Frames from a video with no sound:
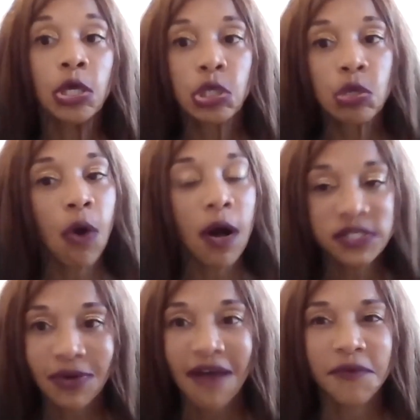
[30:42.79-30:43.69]
you
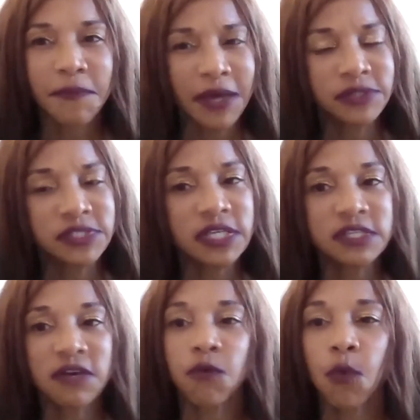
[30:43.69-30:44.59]
also have a better sense
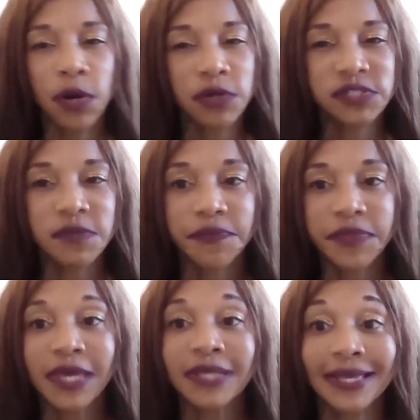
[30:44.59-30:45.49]
of, well, what are some
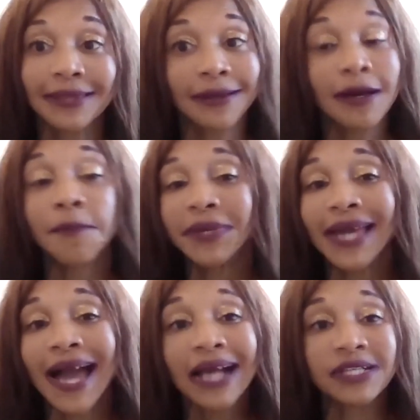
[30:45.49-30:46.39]
things that the
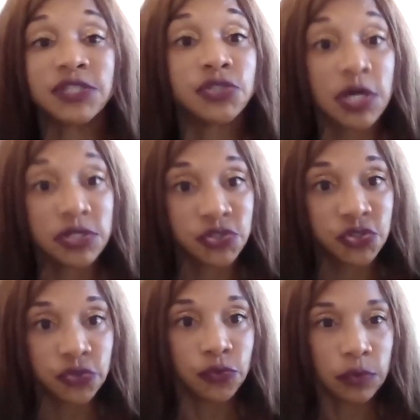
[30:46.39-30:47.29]
company actually does
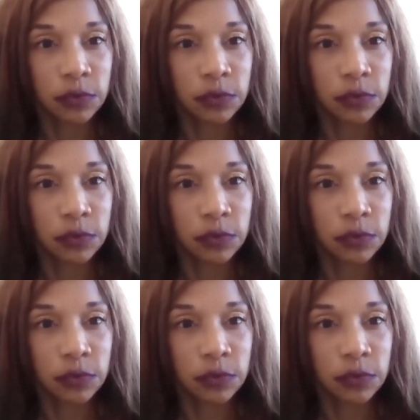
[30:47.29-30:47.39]
do,